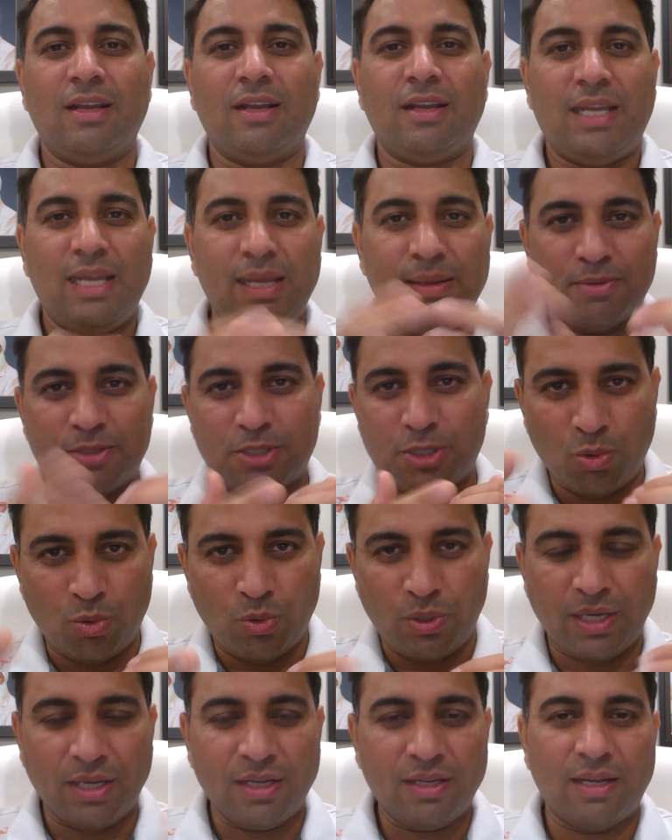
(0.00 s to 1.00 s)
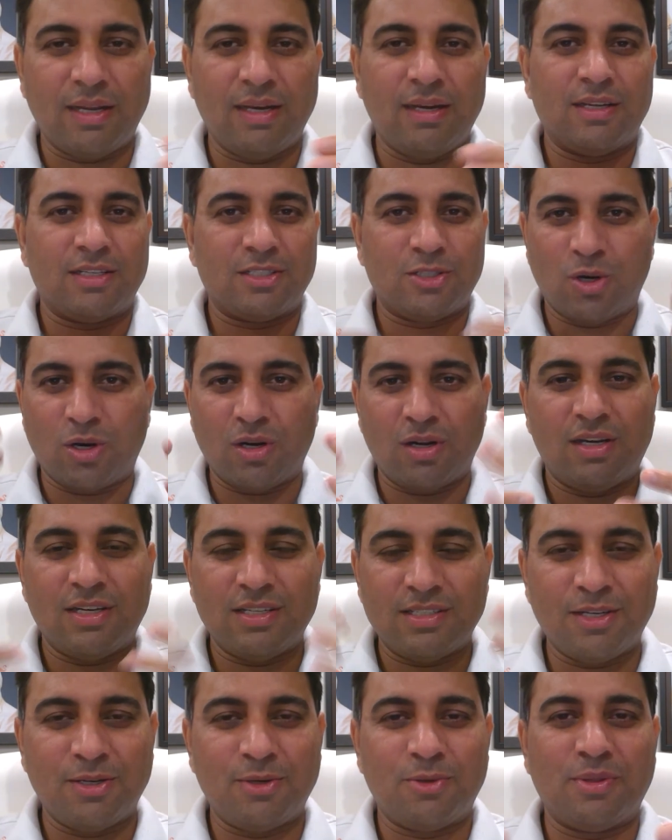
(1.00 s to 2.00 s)
keeps doing and does not
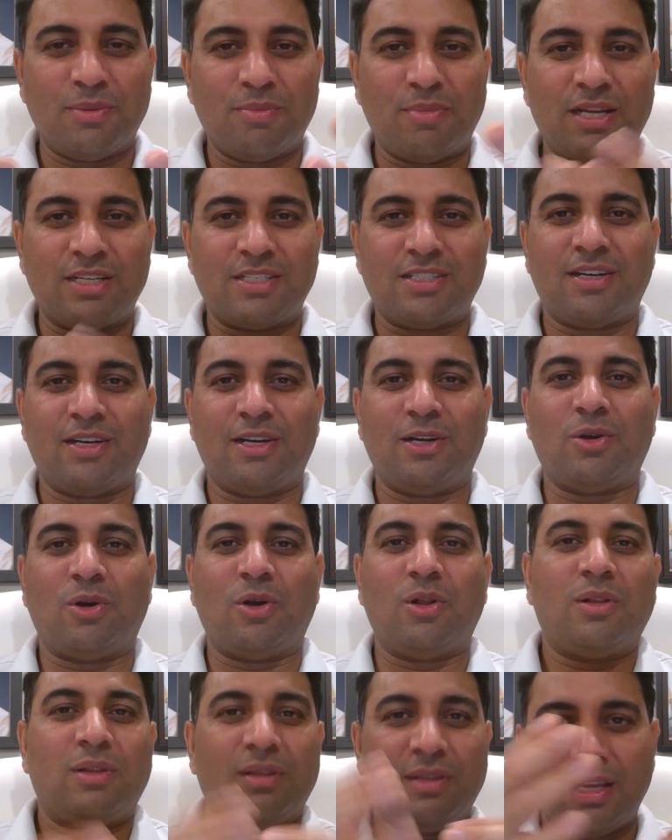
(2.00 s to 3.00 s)
listen to the master at all,